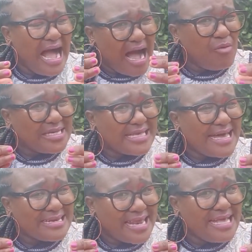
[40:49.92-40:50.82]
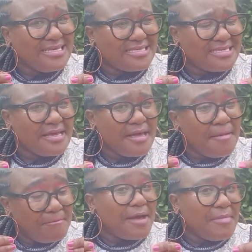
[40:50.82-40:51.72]
was I raised
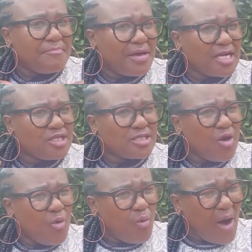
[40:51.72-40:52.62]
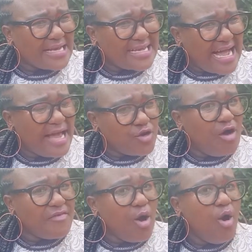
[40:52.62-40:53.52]
by my parents? What kind
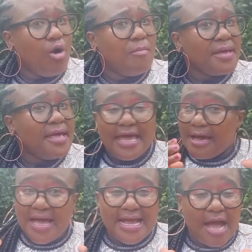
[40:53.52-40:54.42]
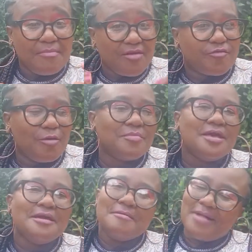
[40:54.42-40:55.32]
of a home am I coming from?
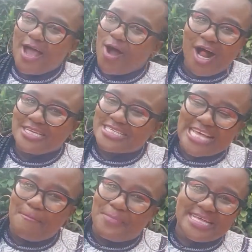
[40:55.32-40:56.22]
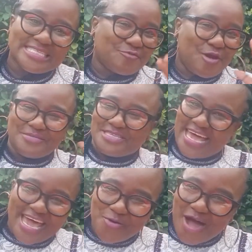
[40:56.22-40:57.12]
My old subbies from
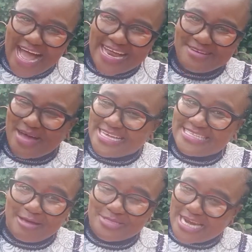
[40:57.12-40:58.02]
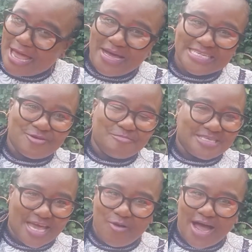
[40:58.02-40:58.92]
day one, my subscribers from
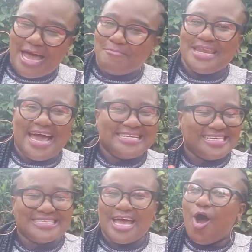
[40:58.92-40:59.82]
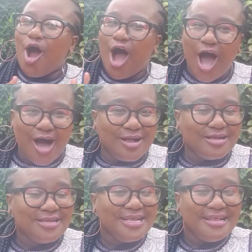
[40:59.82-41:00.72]
day one. I mean, I did a
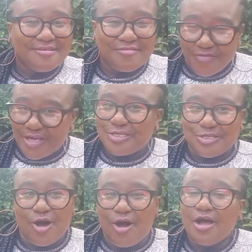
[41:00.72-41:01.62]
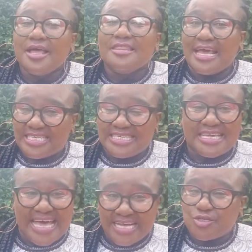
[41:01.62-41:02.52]
whole video that get to